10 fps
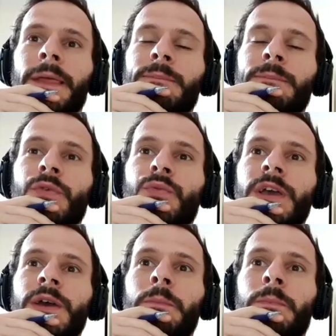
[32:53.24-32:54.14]
if
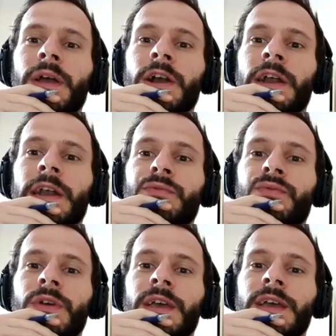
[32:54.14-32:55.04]
we compare and
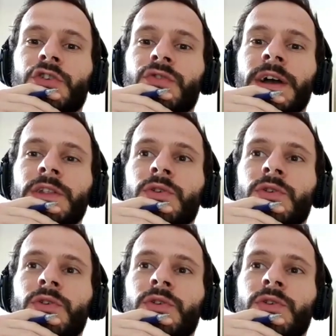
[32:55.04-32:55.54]
if we try